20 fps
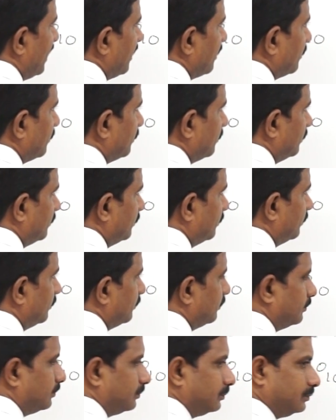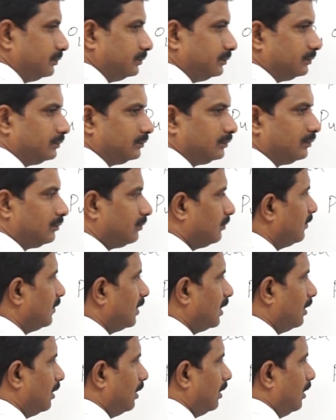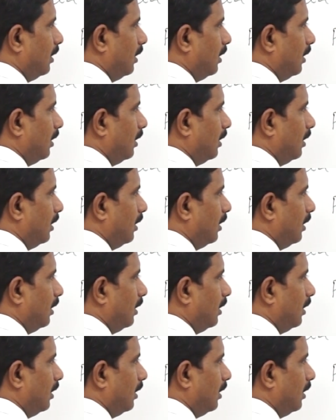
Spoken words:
Nobody speaks.